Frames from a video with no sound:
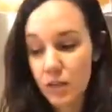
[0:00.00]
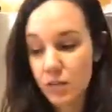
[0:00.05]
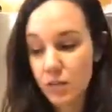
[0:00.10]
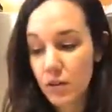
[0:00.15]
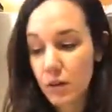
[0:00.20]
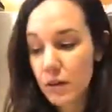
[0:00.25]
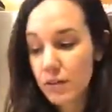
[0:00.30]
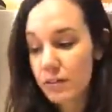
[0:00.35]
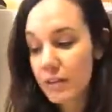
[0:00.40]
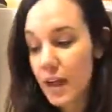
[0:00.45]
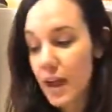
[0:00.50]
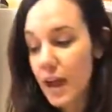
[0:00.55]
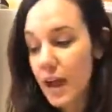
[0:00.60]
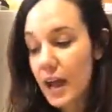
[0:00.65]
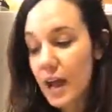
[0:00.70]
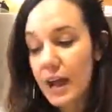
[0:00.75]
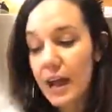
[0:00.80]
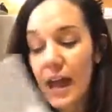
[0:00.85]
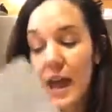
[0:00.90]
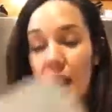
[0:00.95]
So it's got,
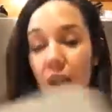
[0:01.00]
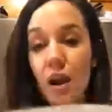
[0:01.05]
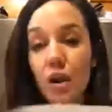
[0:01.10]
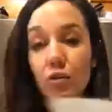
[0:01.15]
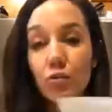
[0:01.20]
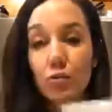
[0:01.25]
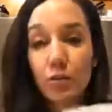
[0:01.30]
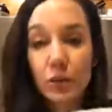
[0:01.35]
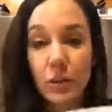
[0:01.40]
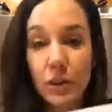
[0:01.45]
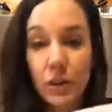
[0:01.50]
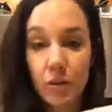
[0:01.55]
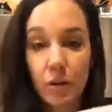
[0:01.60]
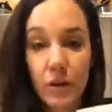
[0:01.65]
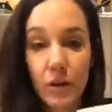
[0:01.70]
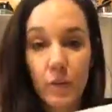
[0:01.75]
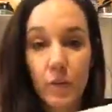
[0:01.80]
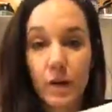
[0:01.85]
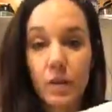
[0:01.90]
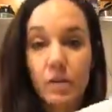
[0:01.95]
again, a really
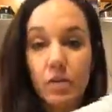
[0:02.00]
great one.